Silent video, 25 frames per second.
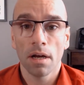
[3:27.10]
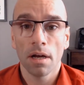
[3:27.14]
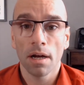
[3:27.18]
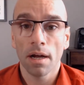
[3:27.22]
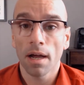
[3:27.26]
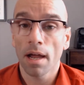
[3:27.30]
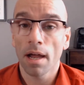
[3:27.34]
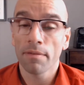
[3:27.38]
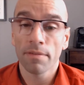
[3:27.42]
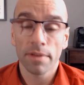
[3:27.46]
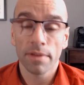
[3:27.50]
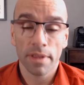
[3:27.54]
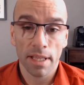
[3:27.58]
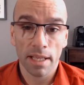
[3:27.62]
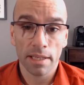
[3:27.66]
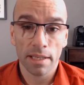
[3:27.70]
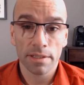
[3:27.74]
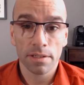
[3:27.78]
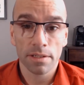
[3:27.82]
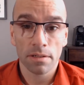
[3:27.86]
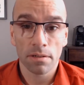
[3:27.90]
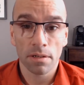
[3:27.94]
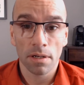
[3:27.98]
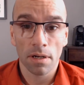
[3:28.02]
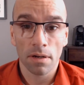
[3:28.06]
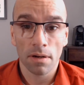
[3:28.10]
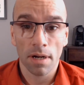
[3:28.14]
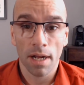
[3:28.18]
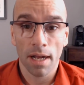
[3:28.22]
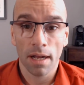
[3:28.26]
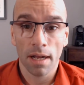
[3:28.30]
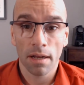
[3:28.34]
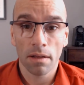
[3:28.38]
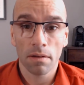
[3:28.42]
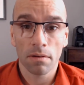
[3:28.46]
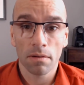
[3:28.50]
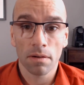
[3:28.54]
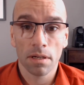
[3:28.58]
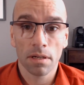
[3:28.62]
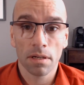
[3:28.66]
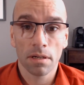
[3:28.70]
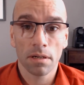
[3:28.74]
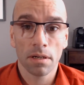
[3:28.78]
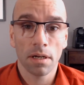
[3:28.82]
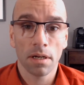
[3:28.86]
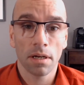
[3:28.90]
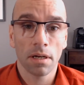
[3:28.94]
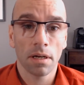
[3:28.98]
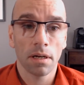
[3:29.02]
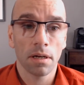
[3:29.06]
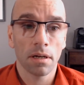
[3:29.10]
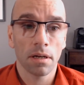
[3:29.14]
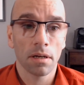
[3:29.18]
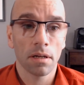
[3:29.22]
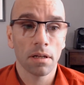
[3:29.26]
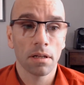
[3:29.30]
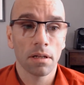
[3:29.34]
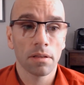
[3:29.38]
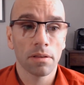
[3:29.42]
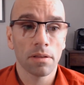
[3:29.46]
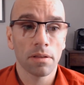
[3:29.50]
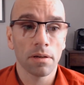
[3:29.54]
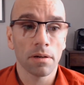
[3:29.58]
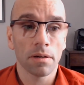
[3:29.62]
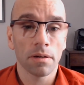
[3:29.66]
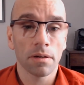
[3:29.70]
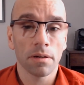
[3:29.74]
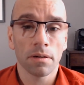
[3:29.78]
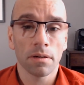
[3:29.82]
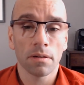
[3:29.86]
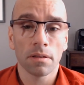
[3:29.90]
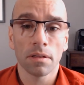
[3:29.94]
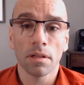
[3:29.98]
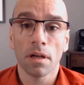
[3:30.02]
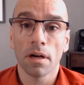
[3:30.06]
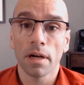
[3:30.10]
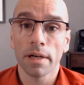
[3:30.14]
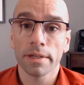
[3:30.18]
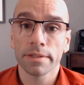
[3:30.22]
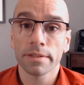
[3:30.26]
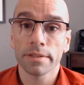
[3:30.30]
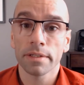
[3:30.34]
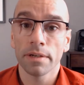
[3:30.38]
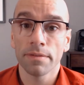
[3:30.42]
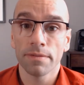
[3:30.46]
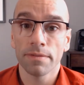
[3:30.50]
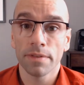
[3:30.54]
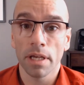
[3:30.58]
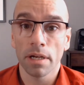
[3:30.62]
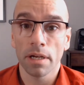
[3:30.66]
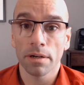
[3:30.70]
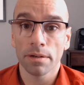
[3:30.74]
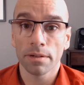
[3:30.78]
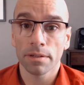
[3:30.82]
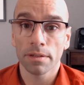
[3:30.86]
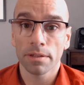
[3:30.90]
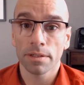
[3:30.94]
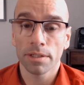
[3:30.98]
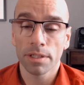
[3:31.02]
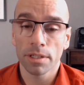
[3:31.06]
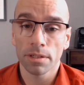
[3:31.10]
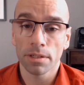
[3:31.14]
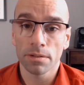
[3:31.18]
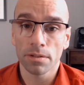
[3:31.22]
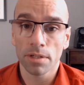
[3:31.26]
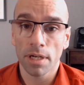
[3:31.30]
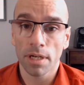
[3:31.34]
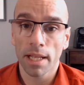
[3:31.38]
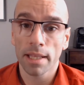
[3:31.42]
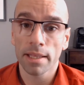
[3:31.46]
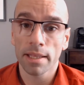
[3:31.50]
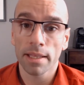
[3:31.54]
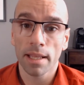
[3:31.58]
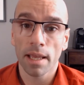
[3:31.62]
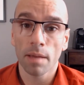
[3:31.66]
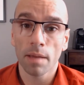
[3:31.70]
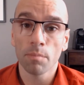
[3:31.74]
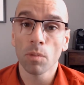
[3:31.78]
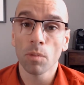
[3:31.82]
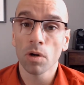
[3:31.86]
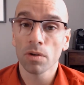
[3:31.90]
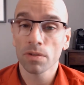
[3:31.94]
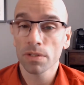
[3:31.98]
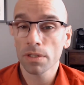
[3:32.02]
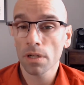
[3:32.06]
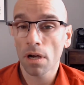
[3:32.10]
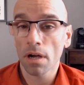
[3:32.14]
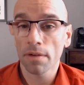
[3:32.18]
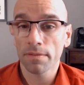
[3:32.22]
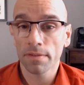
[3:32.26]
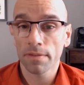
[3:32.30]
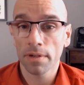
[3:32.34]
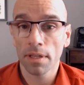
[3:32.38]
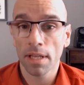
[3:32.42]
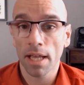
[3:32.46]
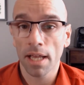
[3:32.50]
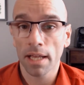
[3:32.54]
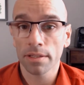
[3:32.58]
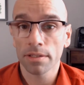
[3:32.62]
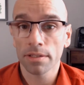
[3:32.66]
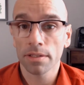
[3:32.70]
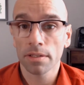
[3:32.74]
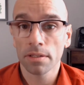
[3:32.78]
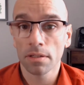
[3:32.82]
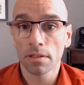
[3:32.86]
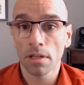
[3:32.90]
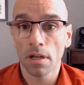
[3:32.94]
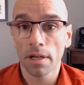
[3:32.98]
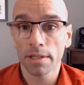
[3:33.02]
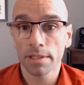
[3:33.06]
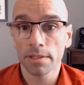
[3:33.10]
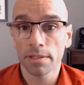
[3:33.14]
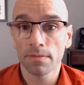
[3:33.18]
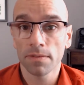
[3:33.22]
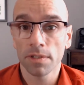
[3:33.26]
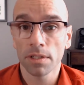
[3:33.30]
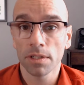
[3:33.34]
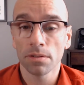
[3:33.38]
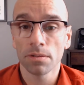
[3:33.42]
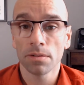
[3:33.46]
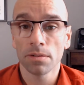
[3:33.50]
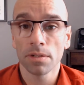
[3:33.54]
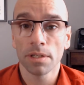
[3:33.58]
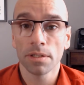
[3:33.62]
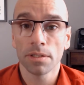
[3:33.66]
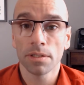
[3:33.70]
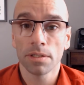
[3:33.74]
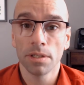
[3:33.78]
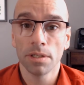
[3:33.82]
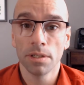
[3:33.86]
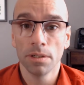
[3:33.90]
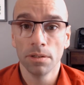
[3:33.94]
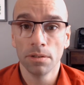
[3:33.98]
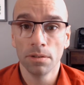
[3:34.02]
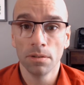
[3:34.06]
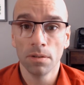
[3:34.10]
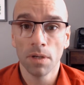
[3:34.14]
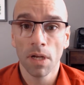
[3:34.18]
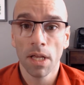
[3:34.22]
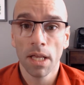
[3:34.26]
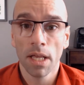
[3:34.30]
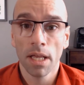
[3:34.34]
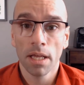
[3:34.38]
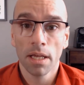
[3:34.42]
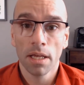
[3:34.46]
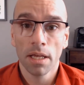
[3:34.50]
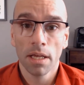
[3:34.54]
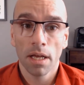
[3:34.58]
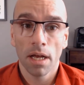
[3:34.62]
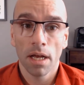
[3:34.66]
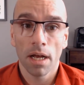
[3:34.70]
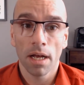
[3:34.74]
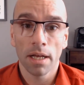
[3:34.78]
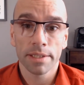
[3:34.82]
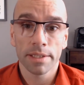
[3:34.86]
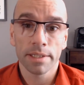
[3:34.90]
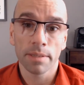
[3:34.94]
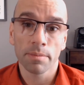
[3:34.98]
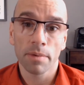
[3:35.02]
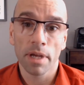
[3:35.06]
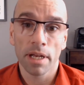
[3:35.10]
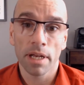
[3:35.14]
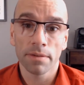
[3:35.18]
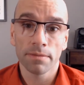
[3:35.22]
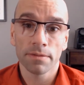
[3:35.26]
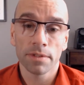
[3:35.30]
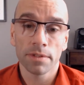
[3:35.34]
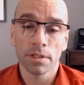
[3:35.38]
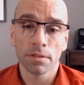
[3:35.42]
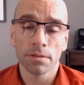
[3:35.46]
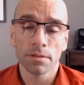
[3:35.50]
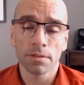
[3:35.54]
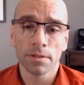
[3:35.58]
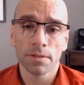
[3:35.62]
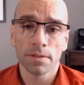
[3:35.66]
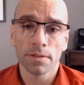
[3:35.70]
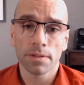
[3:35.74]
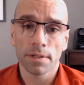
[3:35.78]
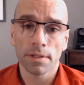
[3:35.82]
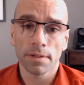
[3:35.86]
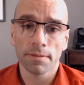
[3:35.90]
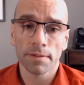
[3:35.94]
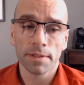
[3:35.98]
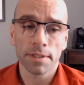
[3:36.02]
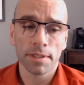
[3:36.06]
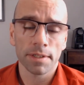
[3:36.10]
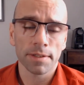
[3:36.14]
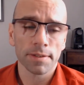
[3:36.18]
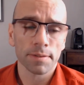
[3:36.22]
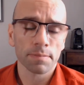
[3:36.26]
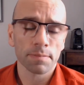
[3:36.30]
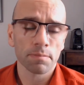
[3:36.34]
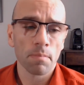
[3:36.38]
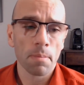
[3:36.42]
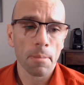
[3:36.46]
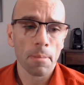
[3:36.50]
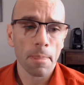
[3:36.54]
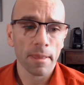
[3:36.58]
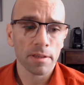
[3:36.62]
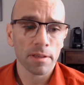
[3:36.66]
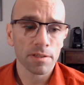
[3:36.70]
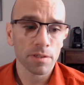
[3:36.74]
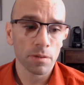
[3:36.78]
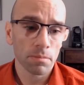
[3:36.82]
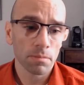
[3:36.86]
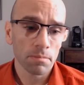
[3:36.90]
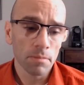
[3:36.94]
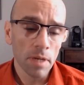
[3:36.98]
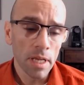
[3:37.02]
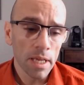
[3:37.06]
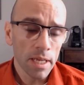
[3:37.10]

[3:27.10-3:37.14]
everything that's going around their loss of their children. And most often, that's loss of children to some kind of children's services. So